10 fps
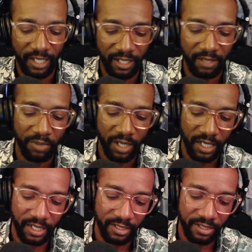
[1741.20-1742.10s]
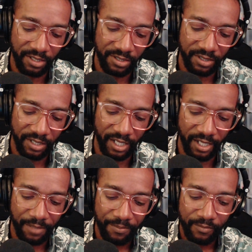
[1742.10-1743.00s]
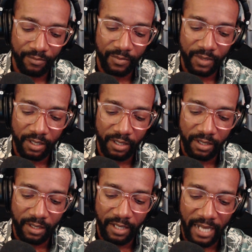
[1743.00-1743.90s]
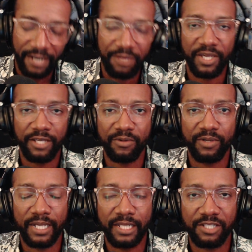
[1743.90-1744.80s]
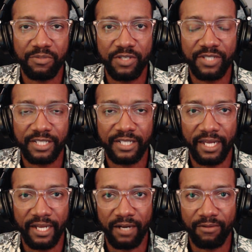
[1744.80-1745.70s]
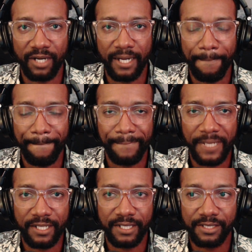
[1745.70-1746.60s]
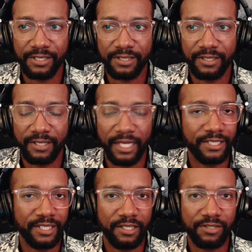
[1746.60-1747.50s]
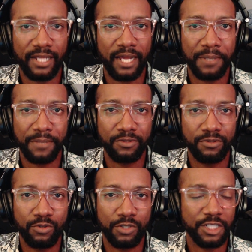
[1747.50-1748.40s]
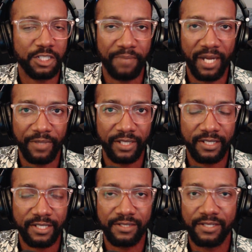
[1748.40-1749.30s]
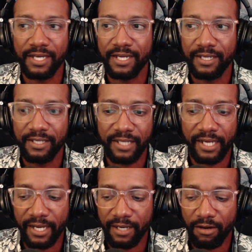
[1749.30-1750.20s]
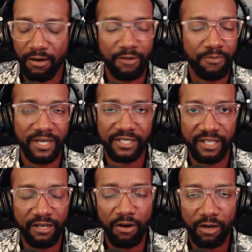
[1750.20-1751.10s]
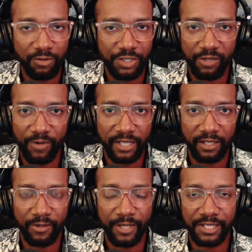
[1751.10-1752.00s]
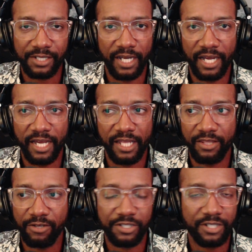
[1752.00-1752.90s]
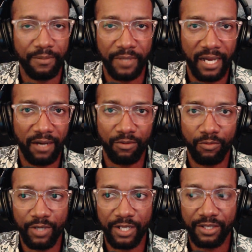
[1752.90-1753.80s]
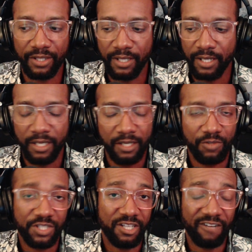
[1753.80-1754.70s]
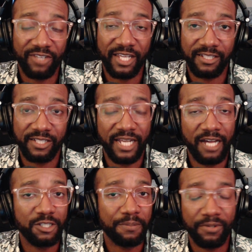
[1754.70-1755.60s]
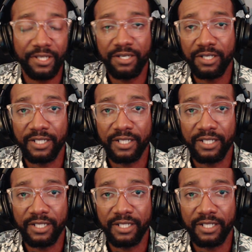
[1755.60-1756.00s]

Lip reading: behind these, and how do you make this music stand out, right? Because, like I said, there's a lot of people who are just spamming this, that are pressing auto-generate lyrics, and they're just coming out with stuff that sounds pretty good.